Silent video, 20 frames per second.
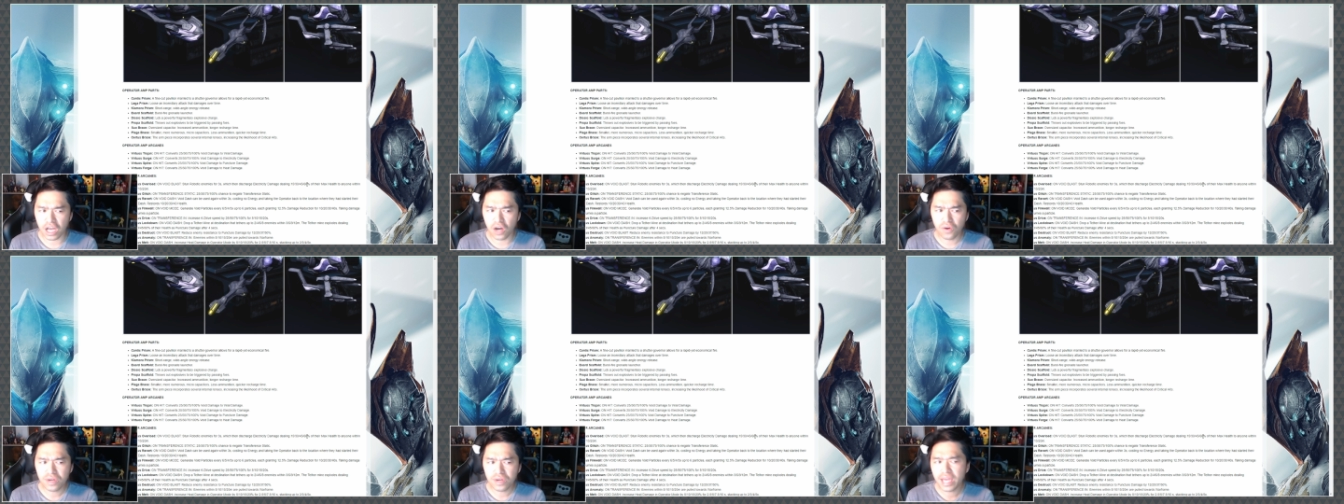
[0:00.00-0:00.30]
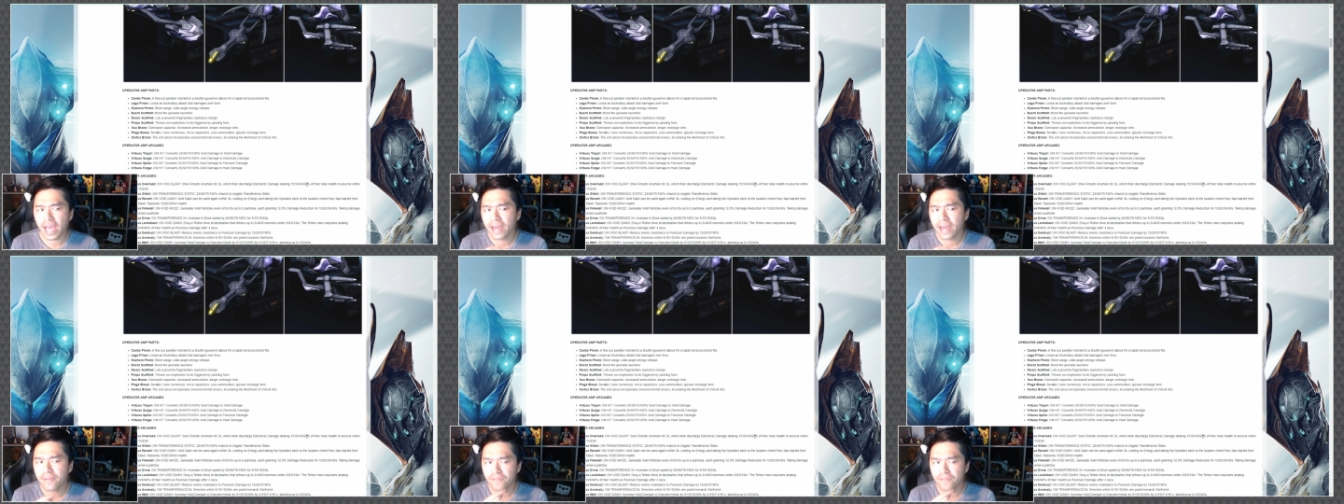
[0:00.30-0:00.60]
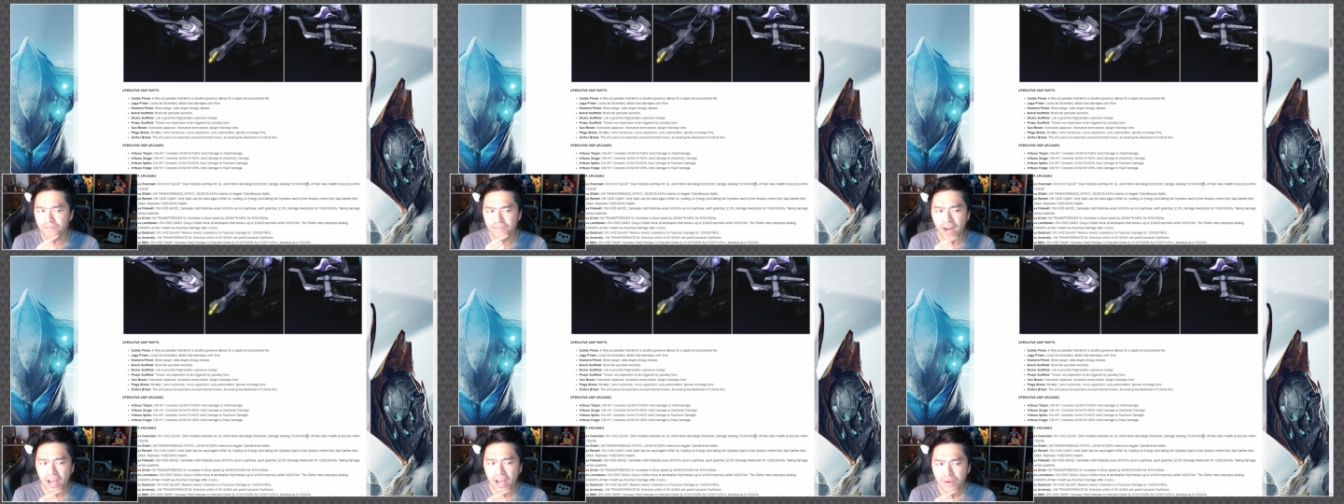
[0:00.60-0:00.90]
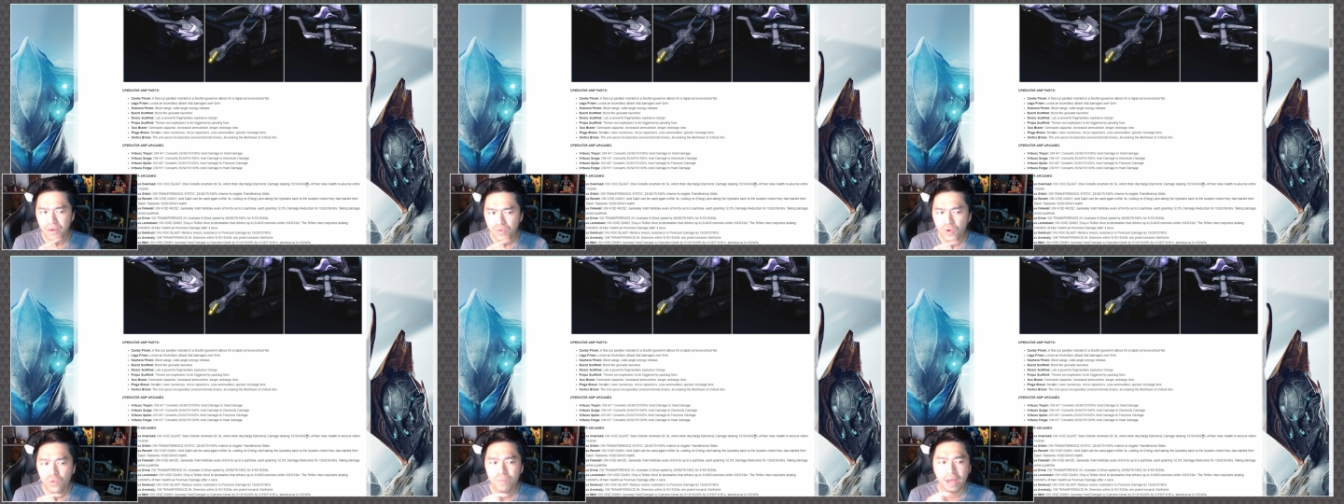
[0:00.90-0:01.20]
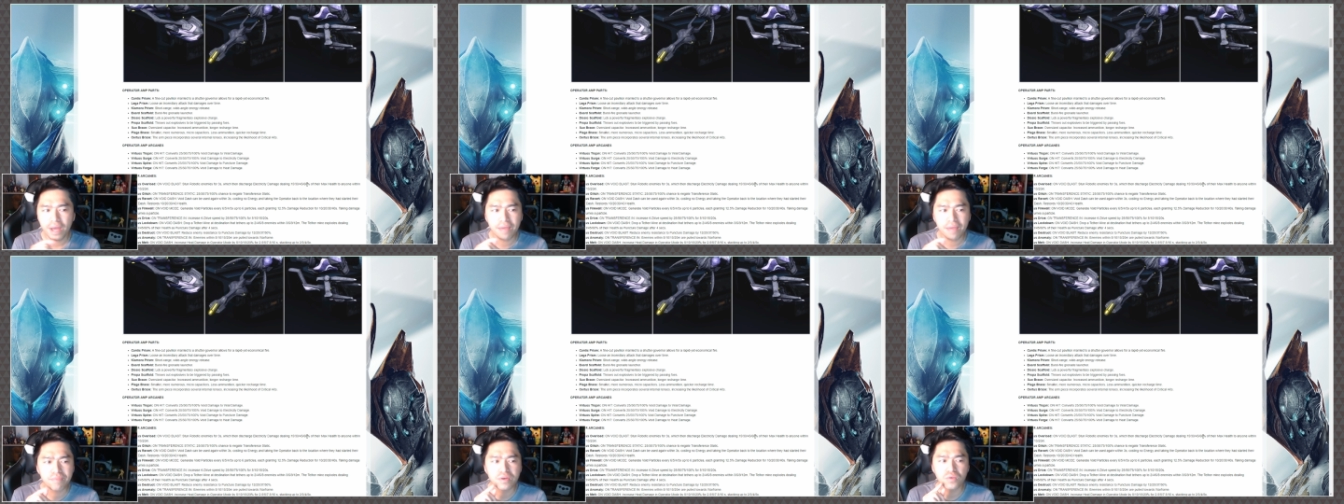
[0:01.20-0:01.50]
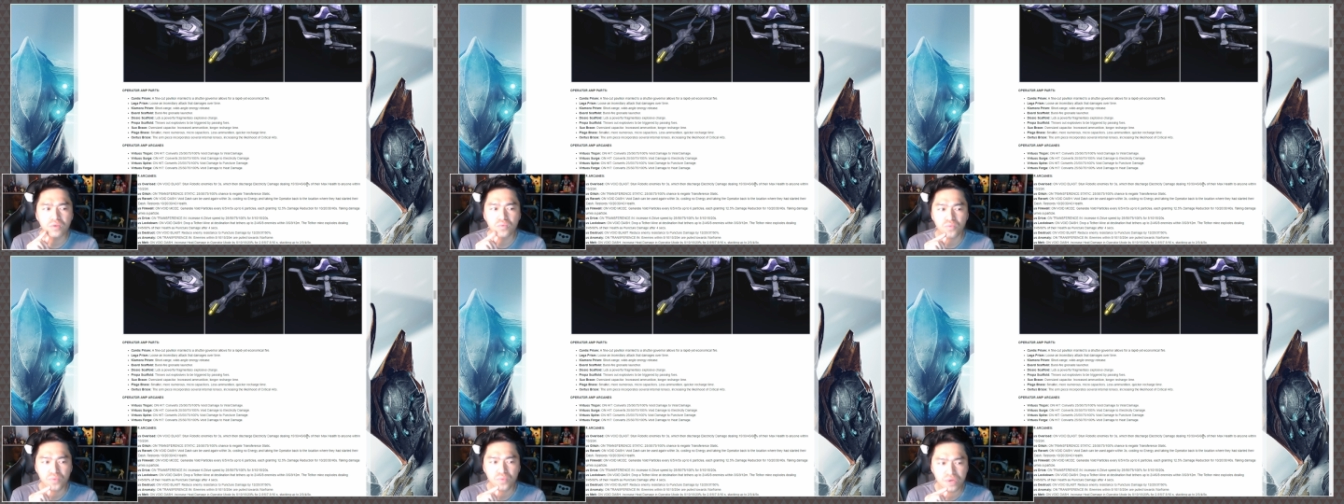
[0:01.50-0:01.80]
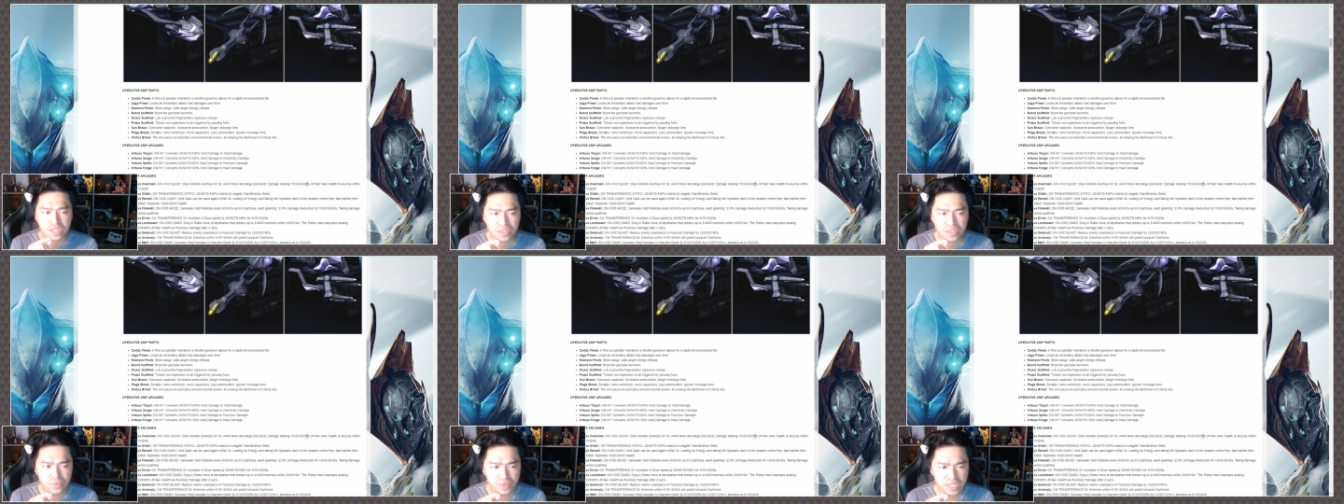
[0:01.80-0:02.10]
Okay, viral might be
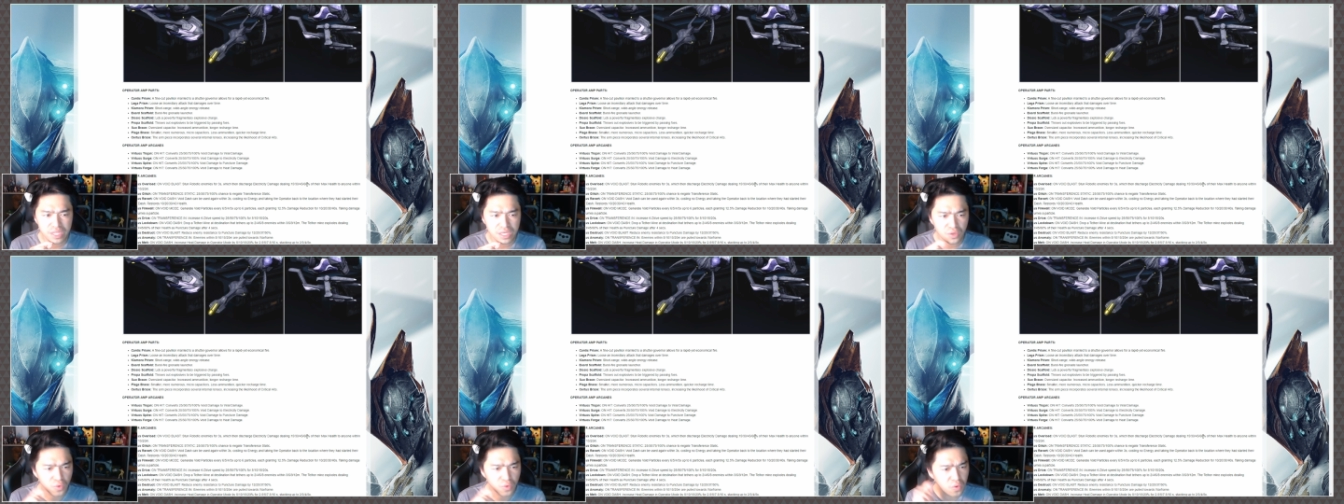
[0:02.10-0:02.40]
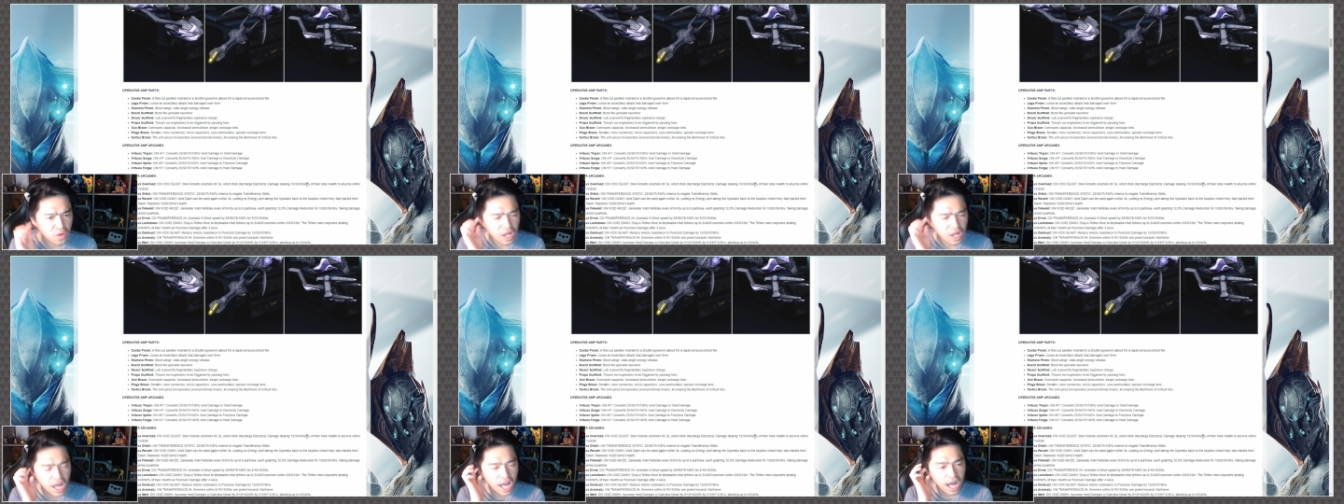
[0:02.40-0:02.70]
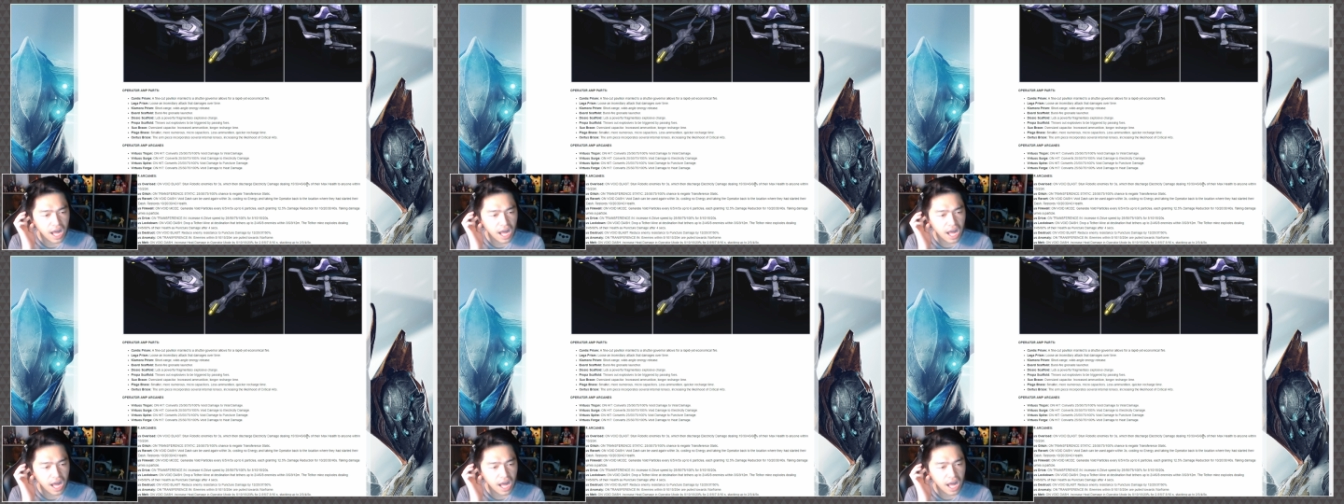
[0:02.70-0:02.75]
really, really cool.